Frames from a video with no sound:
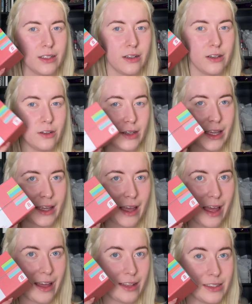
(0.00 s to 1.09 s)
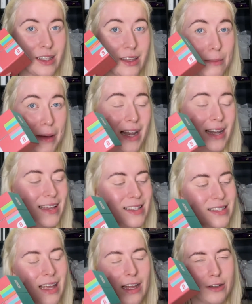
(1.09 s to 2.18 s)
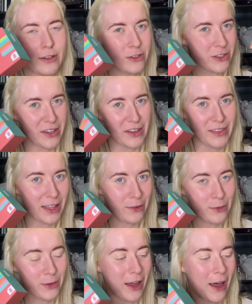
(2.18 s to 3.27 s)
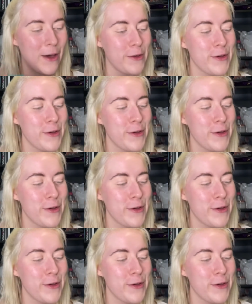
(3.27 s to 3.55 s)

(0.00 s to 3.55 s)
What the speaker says: looking at the palettes, I'm not sure if they will go,